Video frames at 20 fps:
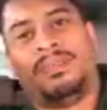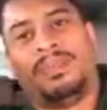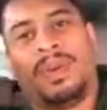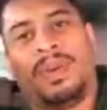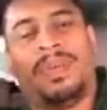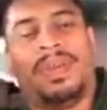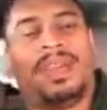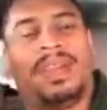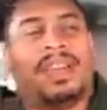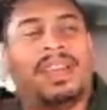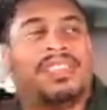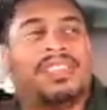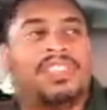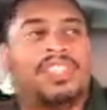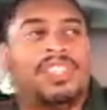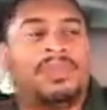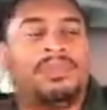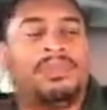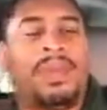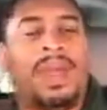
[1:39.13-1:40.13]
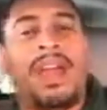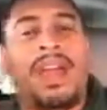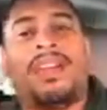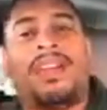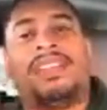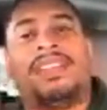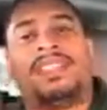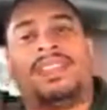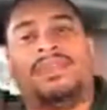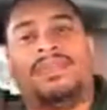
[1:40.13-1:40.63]
But because she's
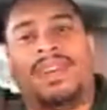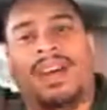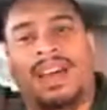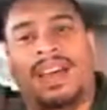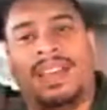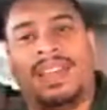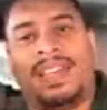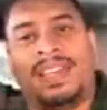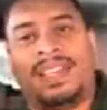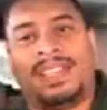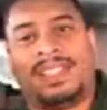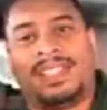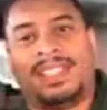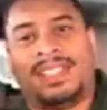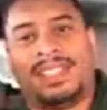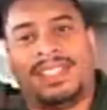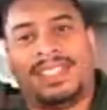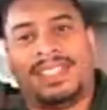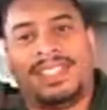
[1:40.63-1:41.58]
married to Vanes,